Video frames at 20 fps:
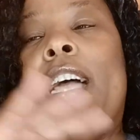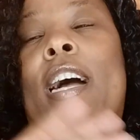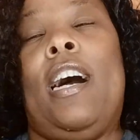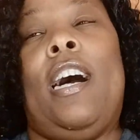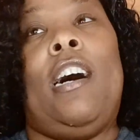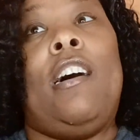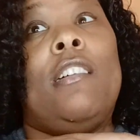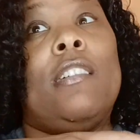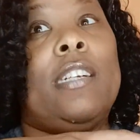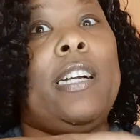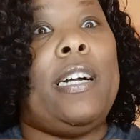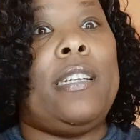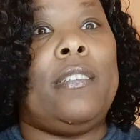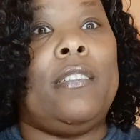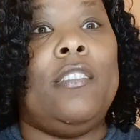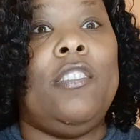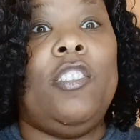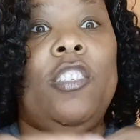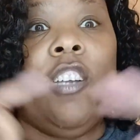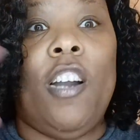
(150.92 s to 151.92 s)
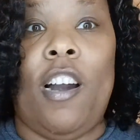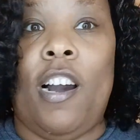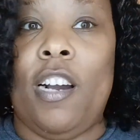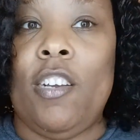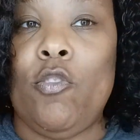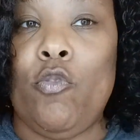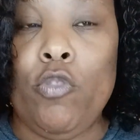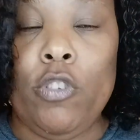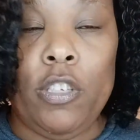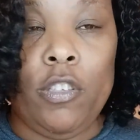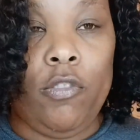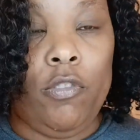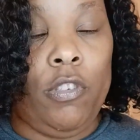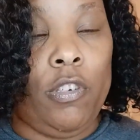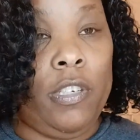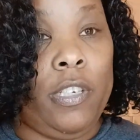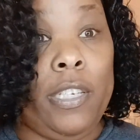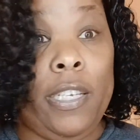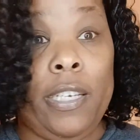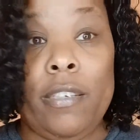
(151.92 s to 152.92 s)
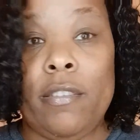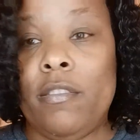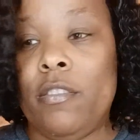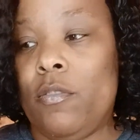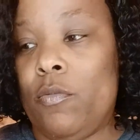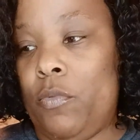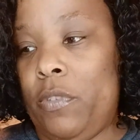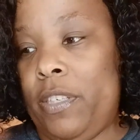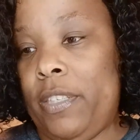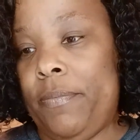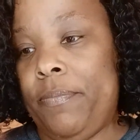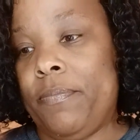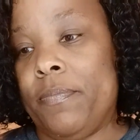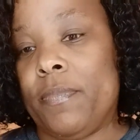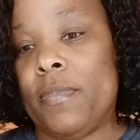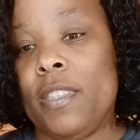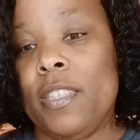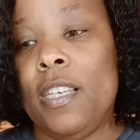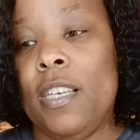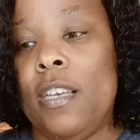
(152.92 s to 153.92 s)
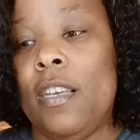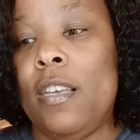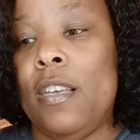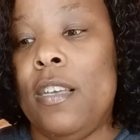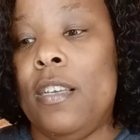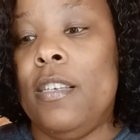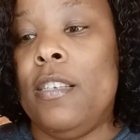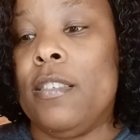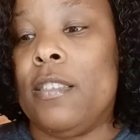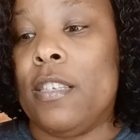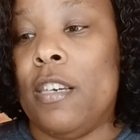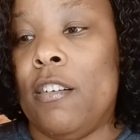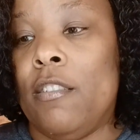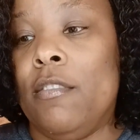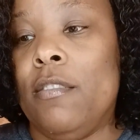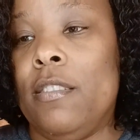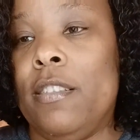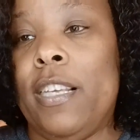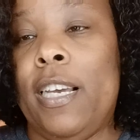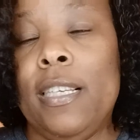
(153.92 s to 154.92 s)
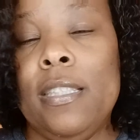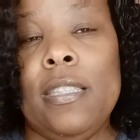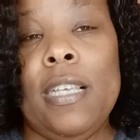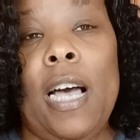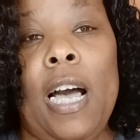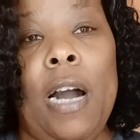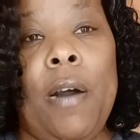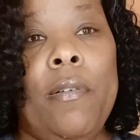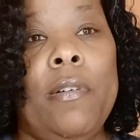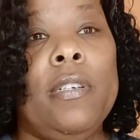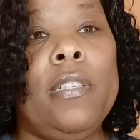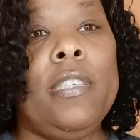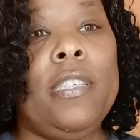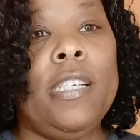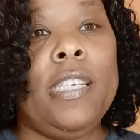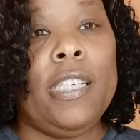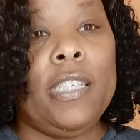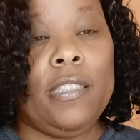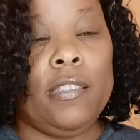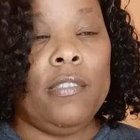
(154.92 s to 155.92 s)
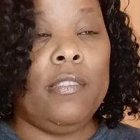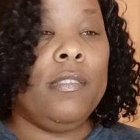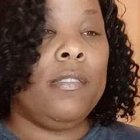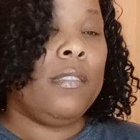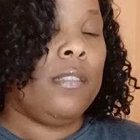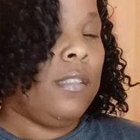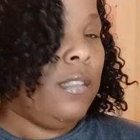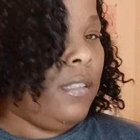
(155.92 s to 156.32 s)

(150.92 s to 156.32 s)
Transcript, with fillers: have all kind of jars you can do your candles with. So that's how our candles